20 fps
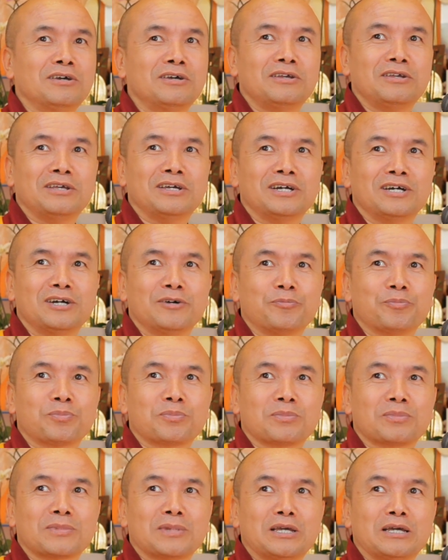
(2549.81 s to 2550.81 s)
Yeah.
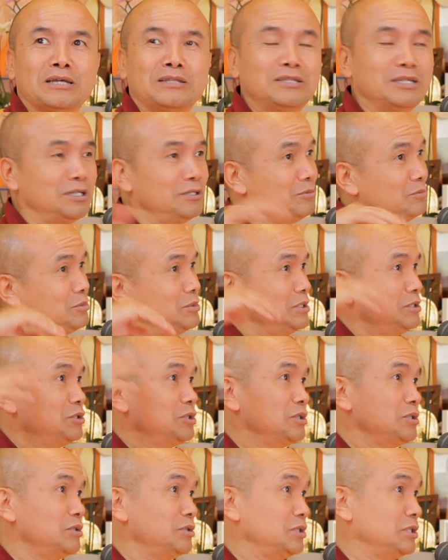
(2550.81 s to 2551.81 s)
And then
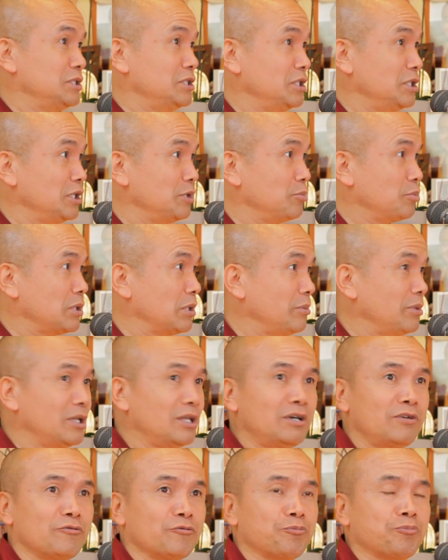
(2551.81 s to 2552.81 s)
she came
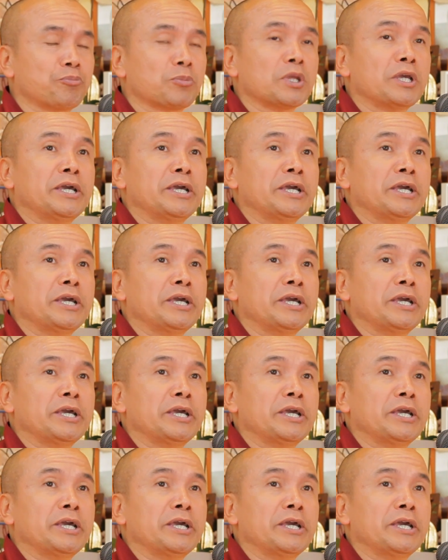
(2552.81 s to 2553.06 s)
along.